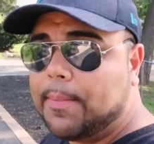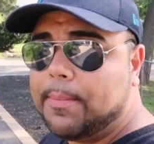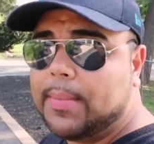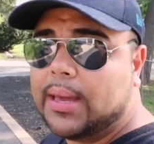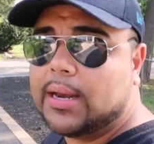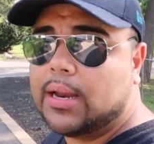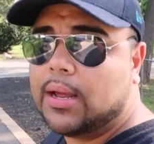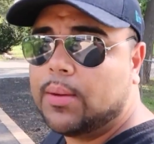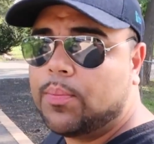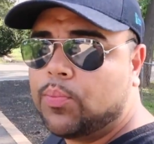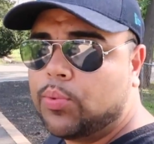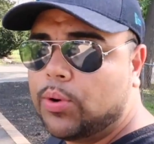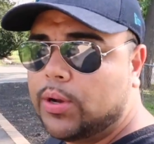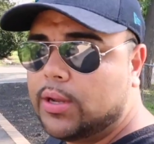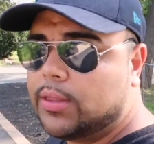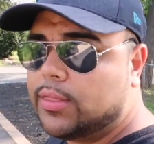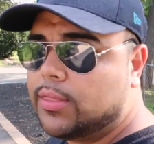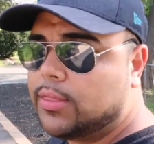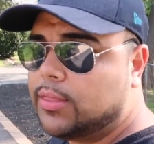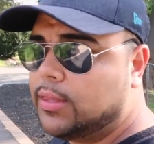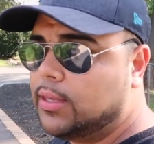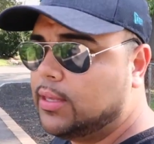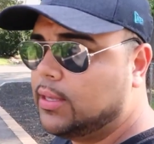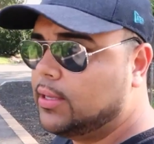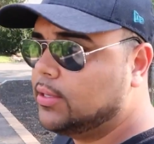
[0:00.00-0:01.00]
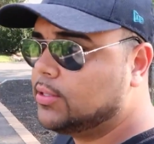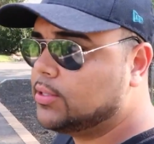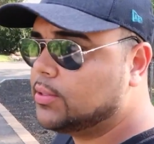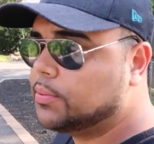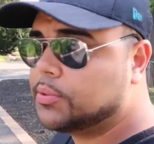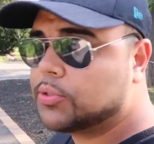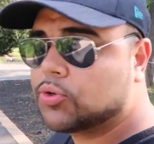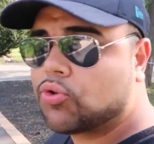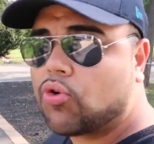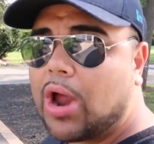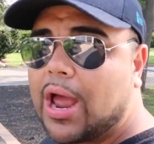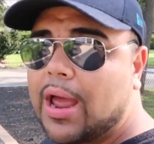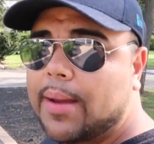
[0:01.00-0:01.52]
I met up with the
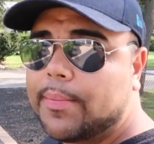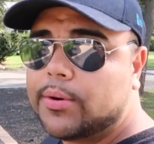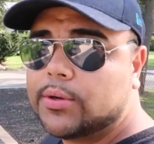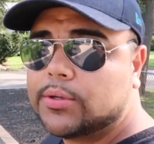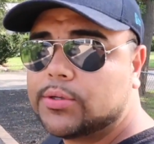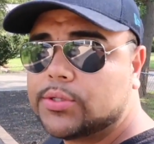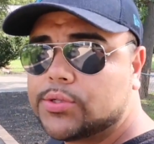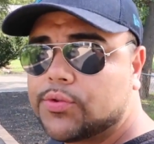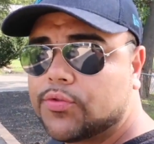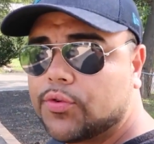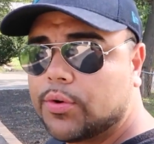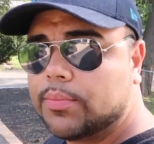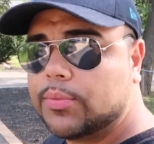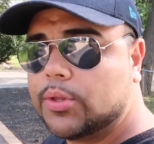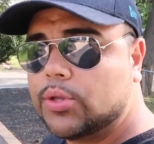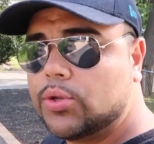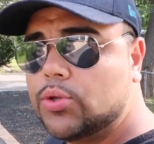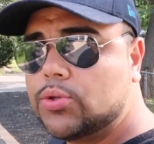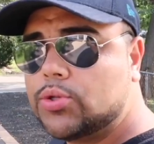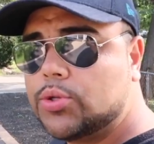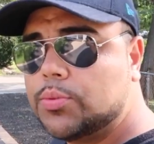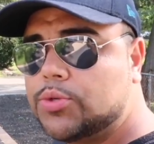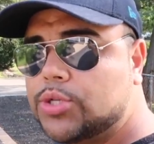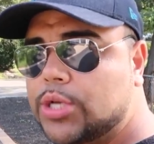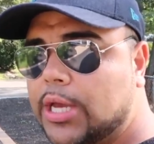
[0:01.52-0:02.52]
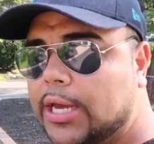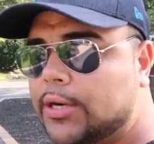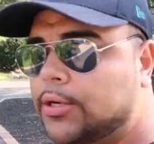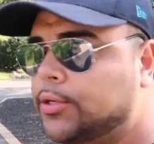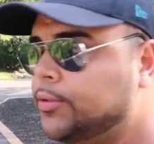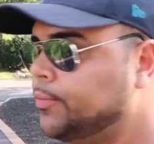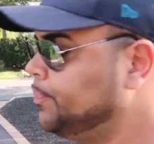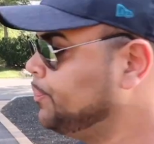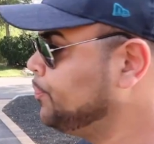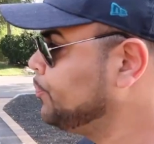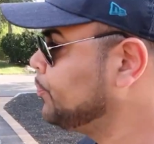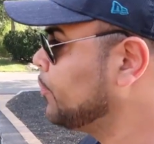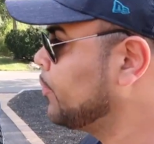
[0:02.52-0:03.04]
subscribers from the YouTube
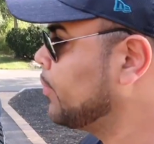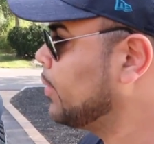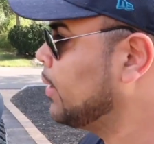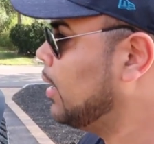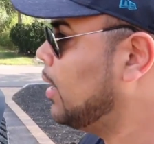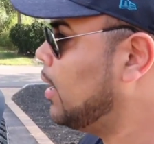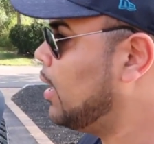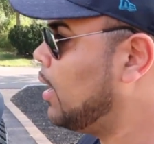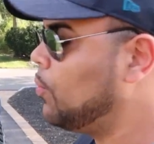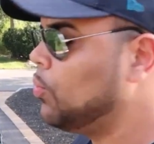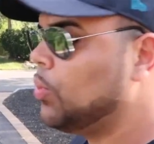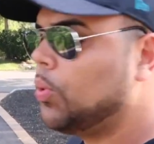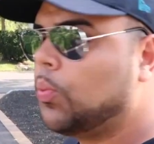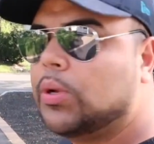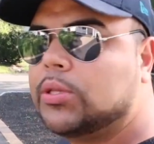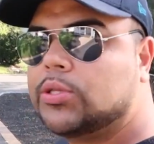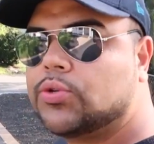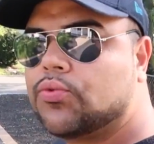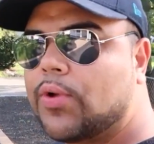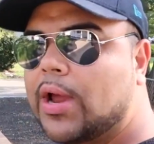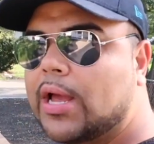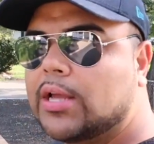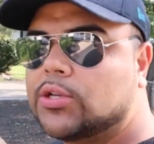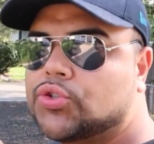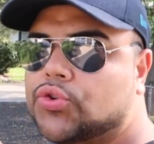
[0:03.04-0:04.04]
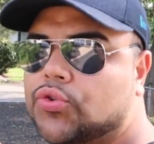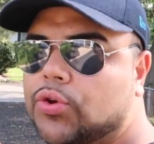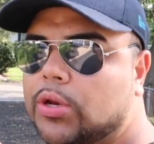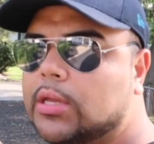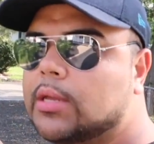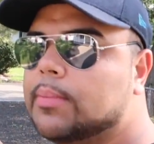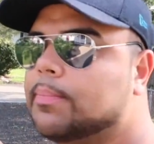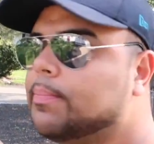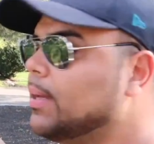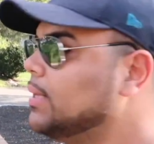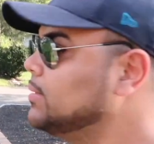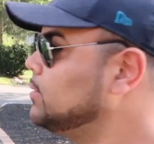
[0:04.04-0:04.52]
channel. We went to Rash Creek in